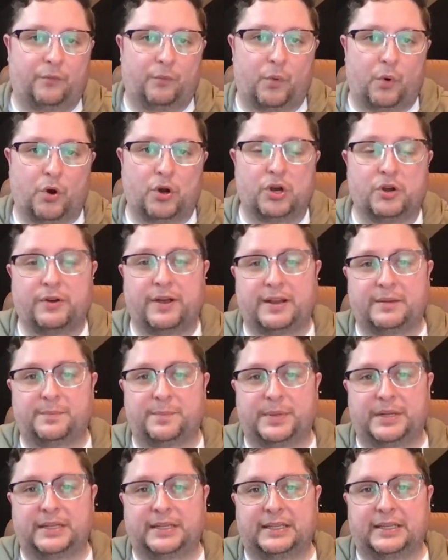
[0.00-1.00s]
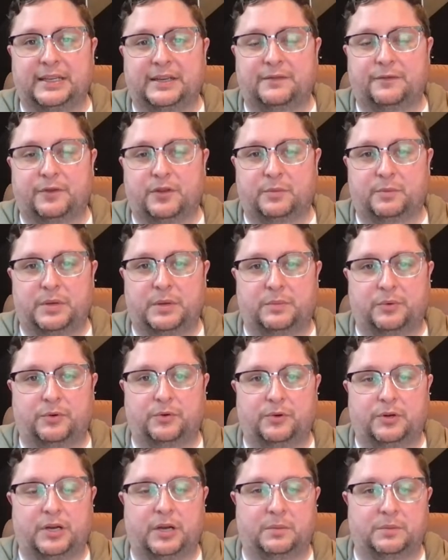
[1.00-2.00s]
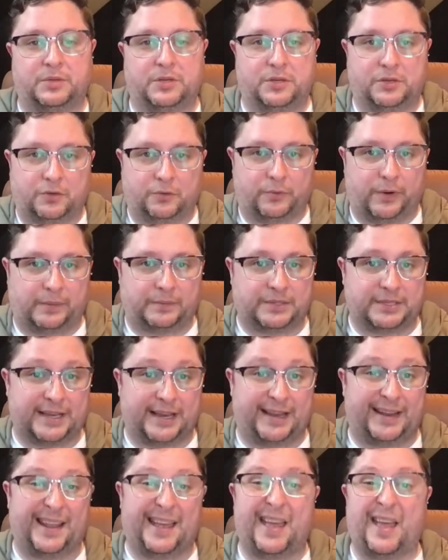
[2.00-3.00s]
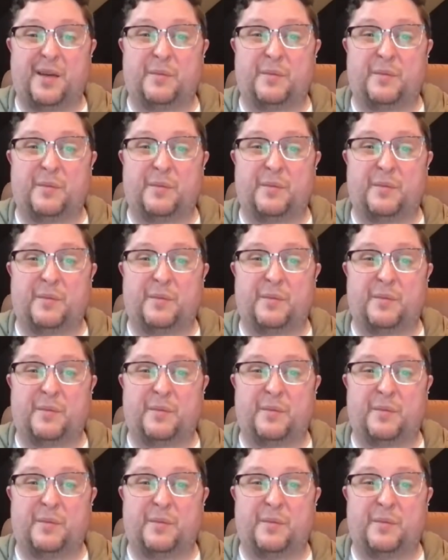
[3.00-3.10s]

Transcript: more credibility for the people who come to your website